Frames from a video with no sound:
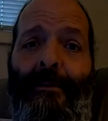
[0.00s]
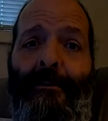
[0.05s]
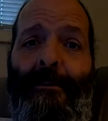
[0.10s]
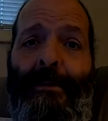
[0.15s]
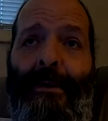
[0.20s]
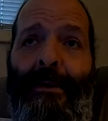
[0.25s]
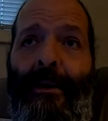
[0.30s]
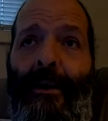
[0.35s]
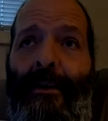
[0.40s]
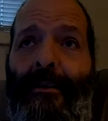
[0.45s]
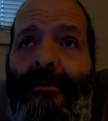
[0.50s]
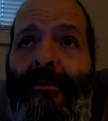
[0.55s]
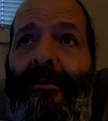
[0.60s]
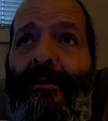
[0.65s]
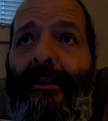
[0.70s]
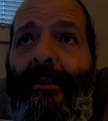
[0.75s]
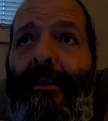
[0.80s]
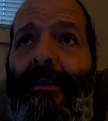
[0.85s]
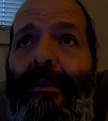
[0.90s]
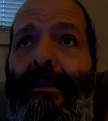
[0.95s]

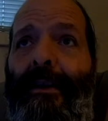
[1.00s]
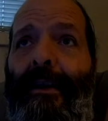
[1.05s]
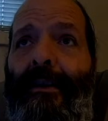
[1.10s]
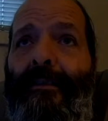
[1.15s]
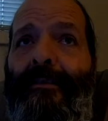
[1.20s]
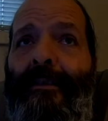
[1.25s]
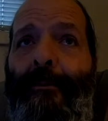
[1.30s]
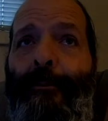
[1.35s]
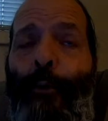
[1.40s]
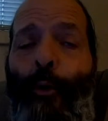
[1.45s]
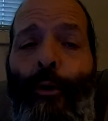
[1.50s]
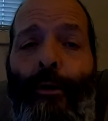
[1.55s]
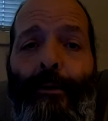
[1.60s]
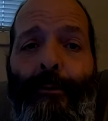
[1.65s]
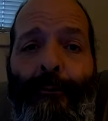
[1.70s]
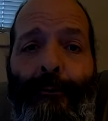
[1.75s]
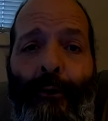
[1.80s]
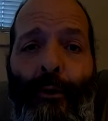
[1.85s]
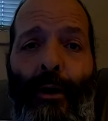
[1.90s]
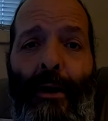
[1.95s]
because it's
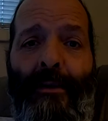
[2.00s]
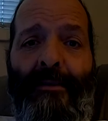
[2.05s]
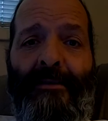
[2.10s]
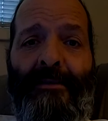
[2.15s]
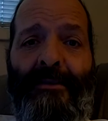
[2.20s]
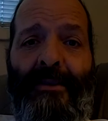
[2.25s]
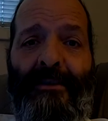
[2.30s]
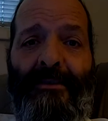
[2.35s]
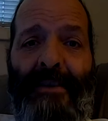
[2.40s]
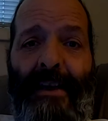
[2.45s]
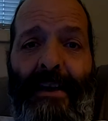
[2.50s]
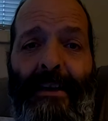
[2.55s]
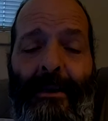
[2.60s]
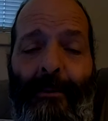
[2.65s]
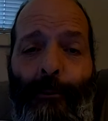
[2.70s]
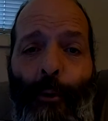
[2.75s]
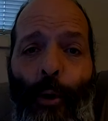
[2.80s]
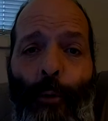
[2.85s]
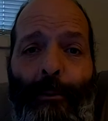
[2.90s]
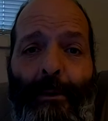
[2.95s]
important for us to take
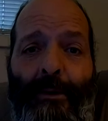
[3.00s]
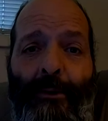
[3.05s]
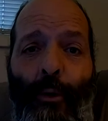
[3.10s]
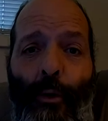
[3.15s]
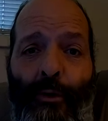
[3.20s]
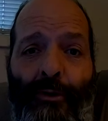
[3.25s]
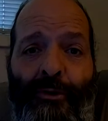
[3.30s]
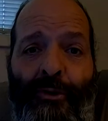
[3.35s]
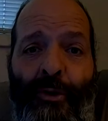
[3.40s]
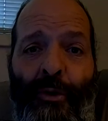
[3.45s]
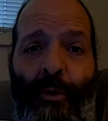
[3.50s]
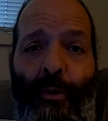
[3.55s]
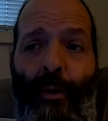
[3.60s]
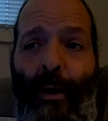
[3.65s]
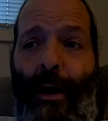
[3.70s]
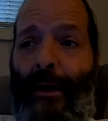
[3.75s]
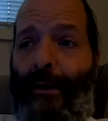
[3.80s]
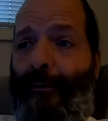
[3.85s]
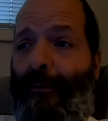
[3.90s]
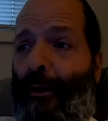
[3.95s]
a moment or
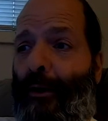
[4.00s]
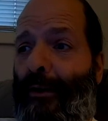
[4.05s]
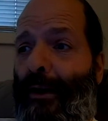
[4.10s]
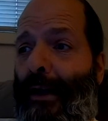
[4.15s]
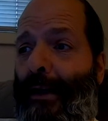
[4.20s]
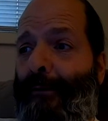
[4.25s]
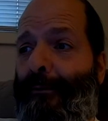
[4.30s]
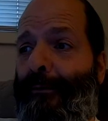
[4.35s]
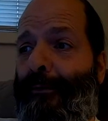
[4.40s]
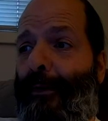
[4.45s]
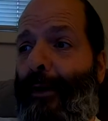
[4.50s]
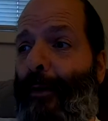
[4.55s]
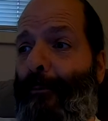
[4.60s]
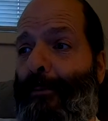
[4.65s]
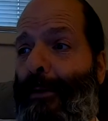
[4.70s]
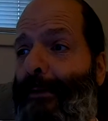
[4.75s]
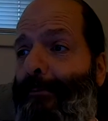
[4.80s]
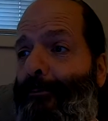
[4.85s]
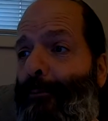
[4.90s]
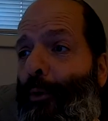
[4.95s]
two out of our life, a
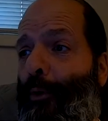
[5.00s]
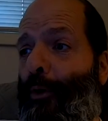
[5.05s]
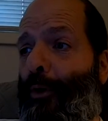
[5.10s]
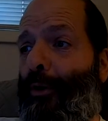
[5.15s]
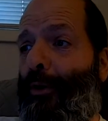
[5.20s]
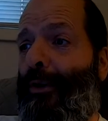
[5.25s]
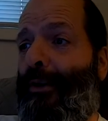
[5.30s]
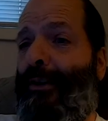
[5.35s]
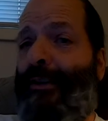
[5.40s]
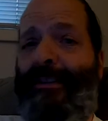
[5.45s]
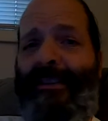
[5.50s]
bit more,